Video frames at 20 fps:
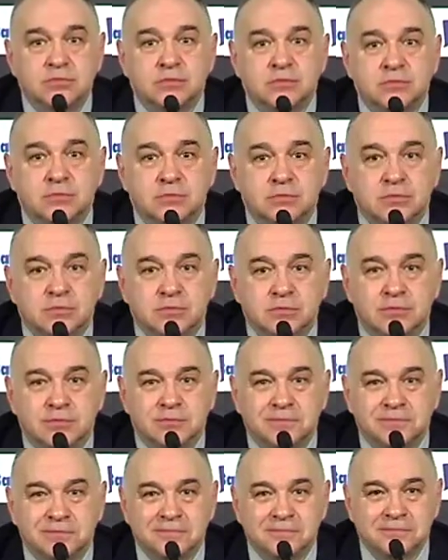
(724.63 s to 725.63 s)
in the same way
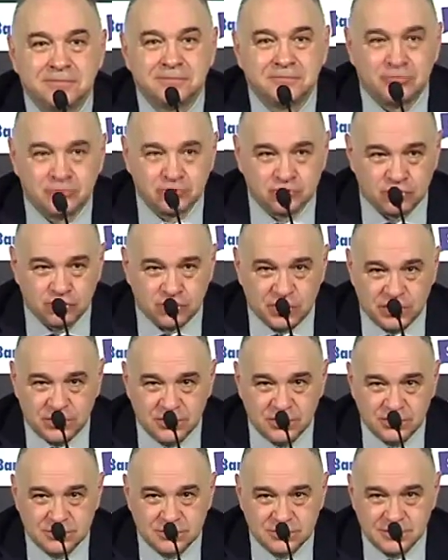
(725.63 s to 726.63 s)
that I was
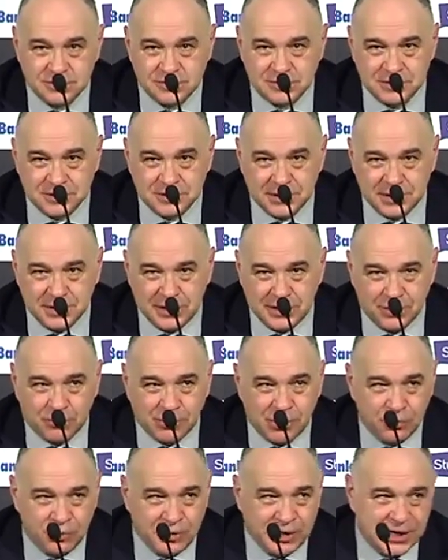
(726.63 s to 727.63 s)
not happy
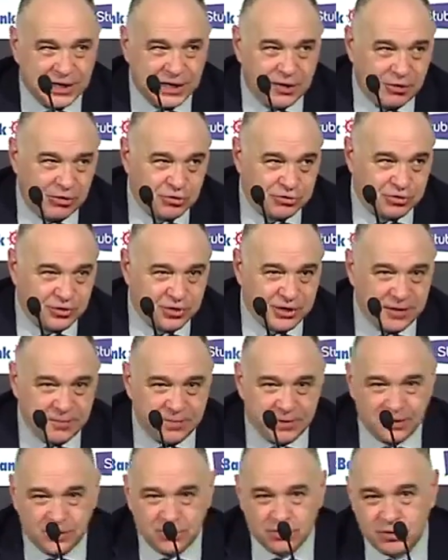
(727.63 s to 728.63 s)
the other day,
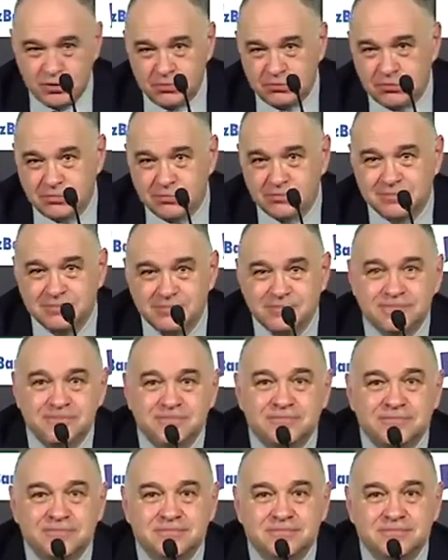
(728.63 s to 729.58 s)
today I am.